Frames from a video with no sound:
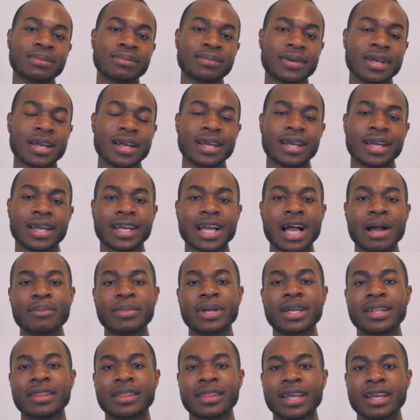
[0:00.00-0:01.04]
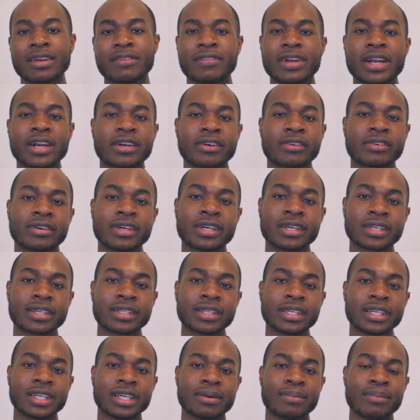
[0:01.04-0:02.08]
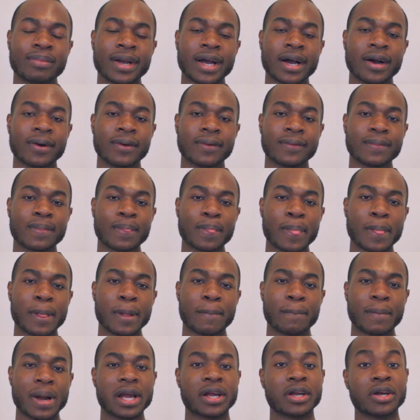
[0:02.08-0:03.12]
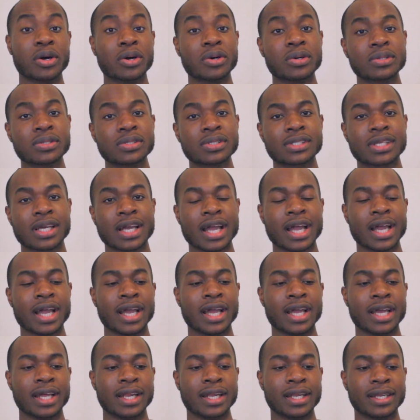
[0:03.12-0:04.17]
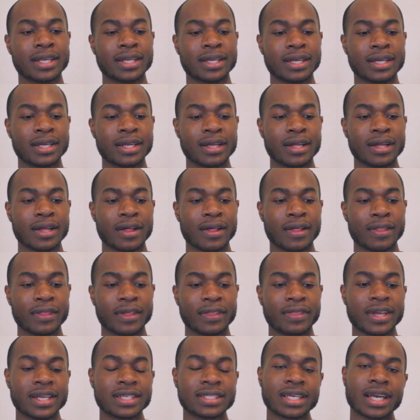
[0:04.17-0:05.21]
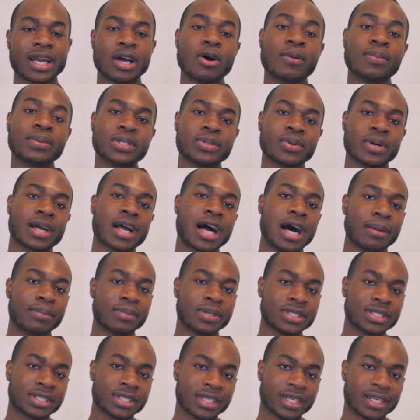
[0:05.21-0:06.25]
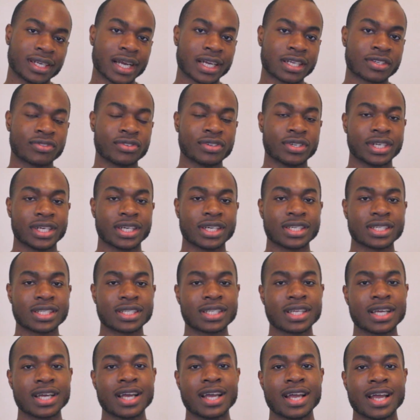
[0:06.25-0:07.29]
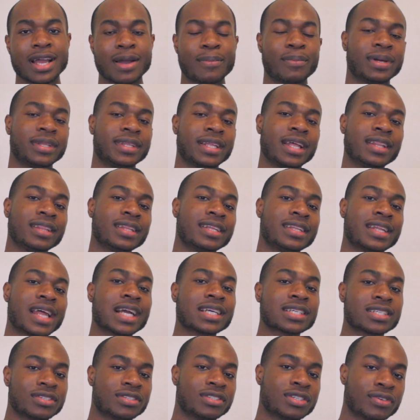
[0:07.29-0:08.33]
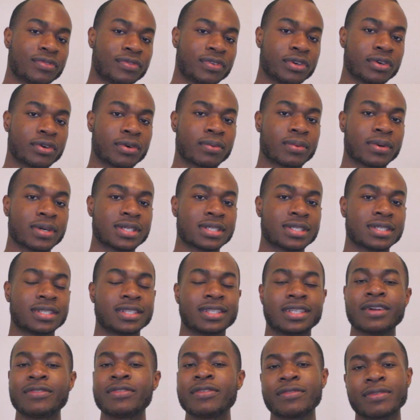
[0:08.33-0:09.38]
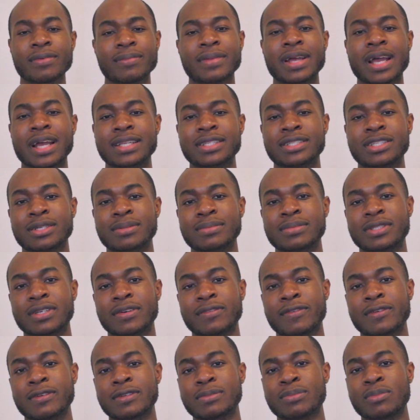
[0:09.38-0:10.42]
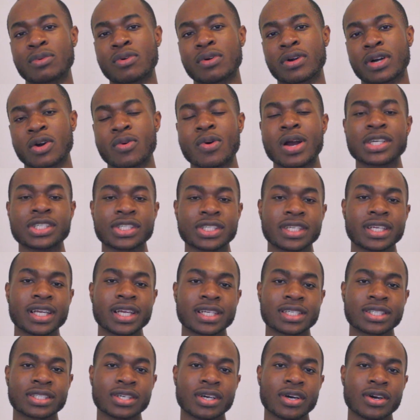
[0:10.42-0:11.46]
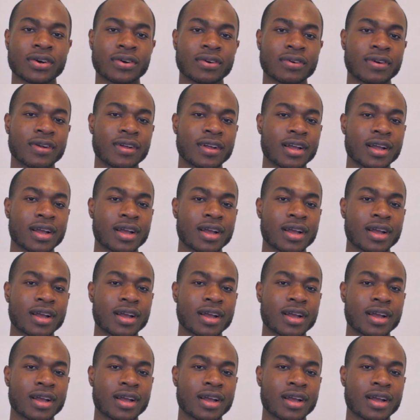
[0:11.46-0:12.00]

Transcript: me to think very critically about my goals and the things that I hope to accomplish in the next few years. But then the next interviewer was different from that in terms of it was more questioning. So